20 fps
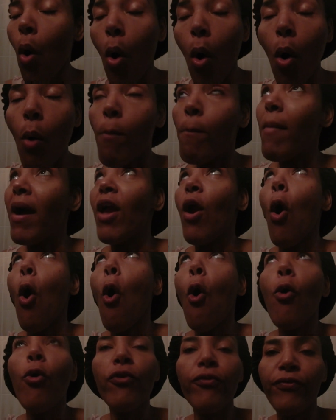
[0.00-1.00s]
my
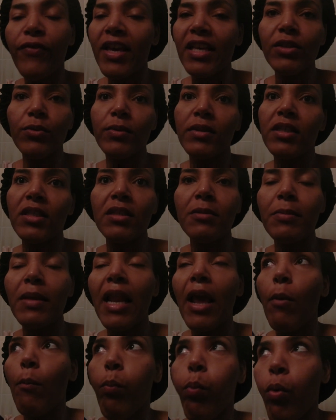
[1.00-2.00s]
whole face would just be
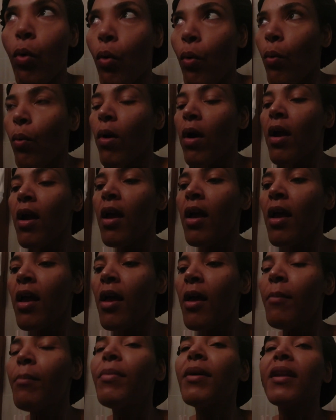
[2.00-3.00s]
like, oh.
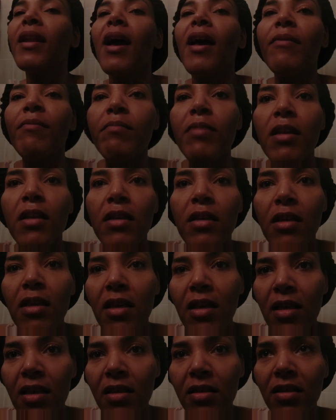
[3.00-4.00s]
But I've been
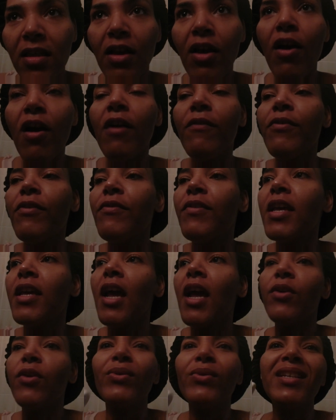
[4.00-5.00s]
easing off of it.
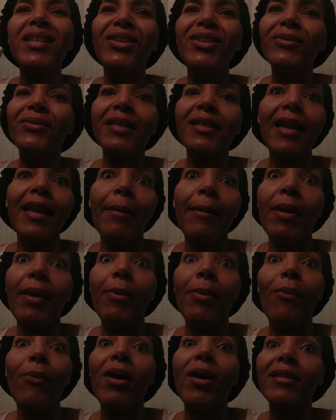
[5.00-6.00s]
I only use it like
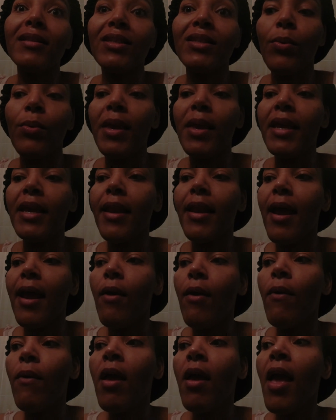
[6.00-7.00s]
maybe once a week
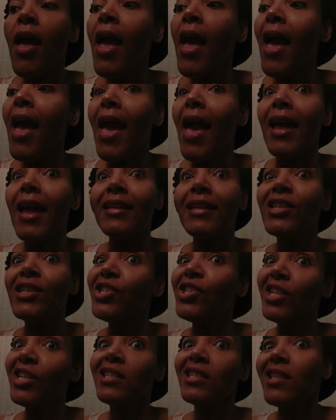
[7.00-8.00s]
now. And
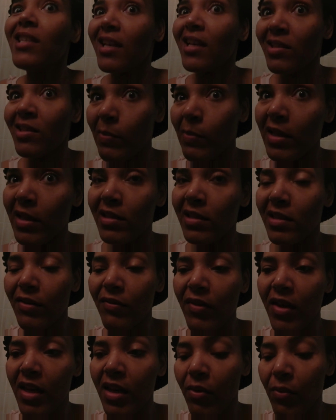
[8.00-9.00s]
this shit's
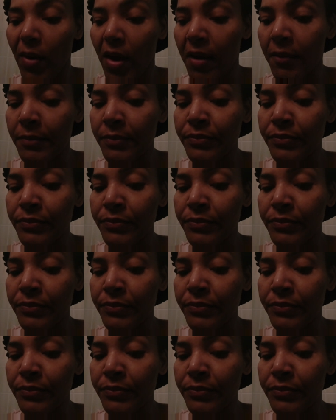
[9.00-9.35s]
expensive anyway.